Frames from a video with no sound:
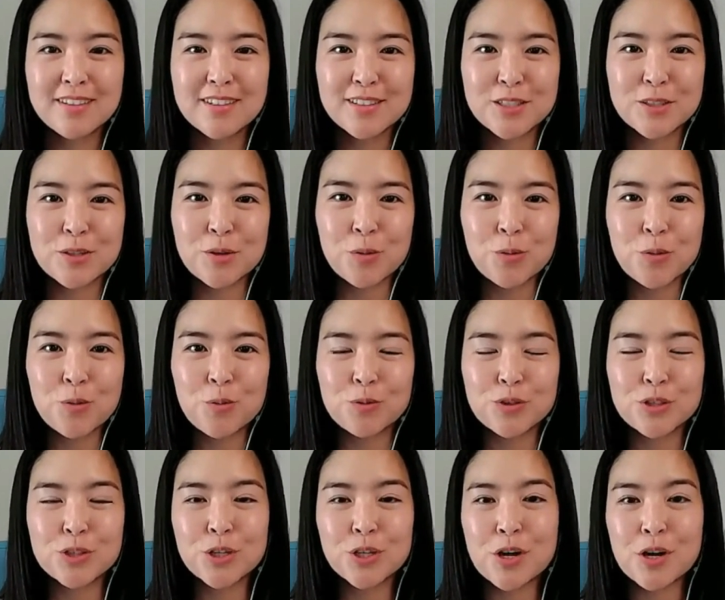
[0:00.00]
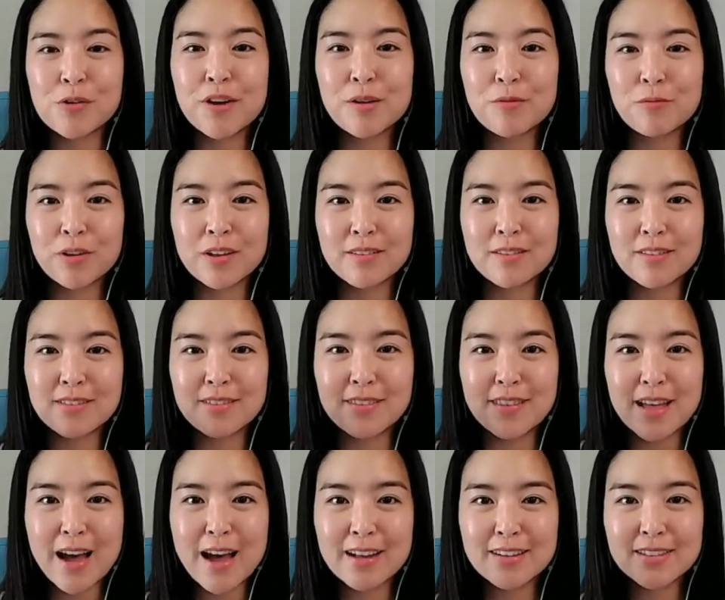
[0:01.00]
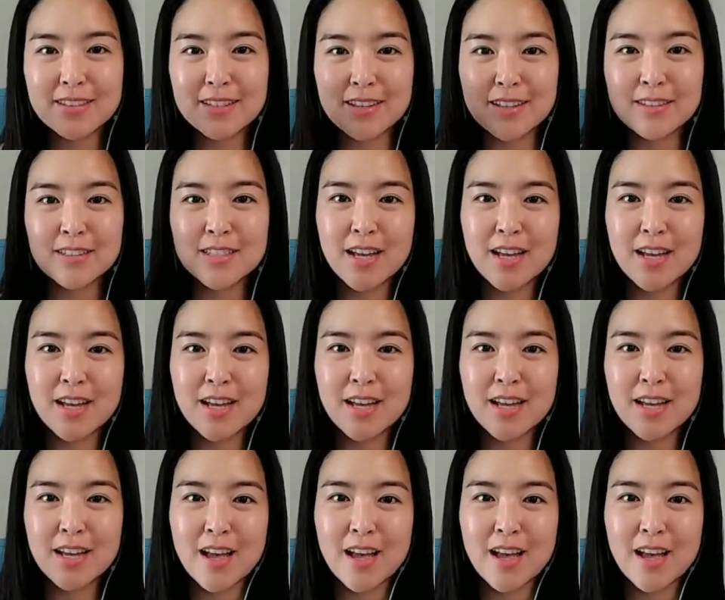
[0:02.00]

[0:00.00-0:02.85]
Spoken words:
So we should go in with that intent